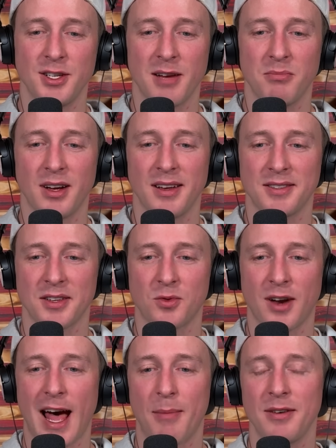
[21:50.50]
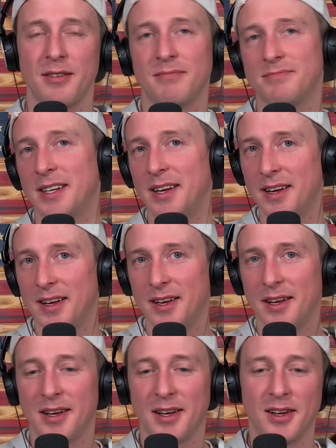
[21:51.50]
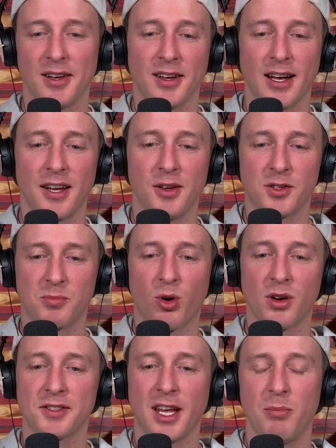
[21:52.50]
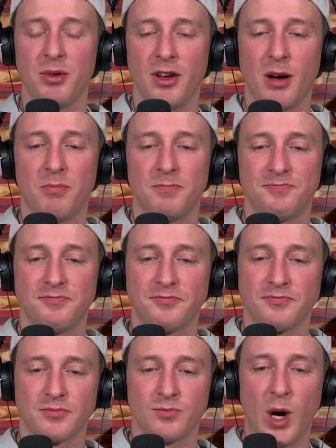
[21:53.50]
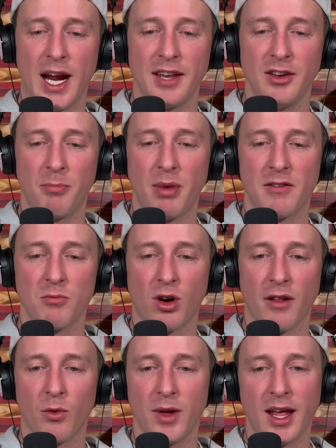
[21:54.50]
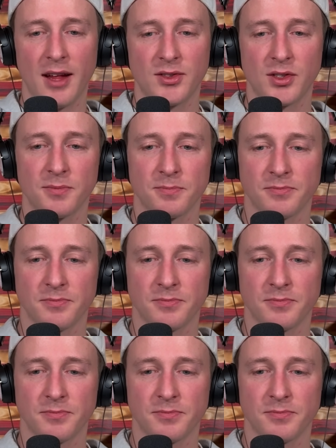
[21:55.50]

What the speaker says: yet, but is this what happened? Got youth sports keeping you up? Waking you up every morning on the weekends.